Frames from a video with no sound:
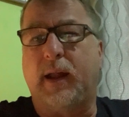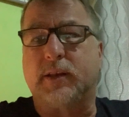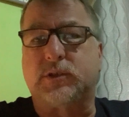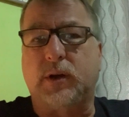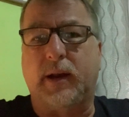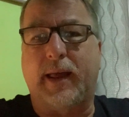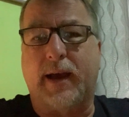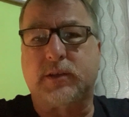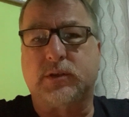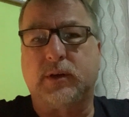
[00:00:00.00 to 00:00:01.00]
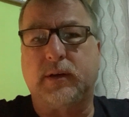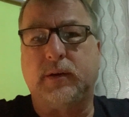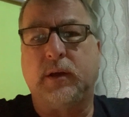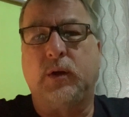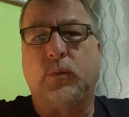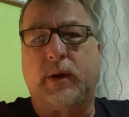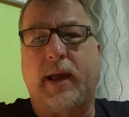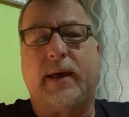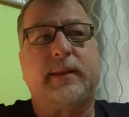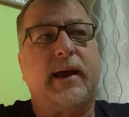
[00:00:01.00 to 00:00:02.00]
It's not excellent. When I
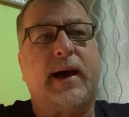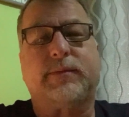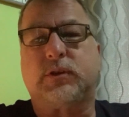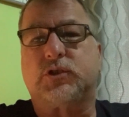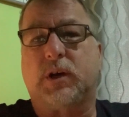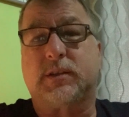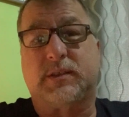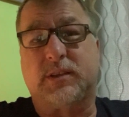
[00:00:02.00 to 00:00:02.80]
had the Aftershocks,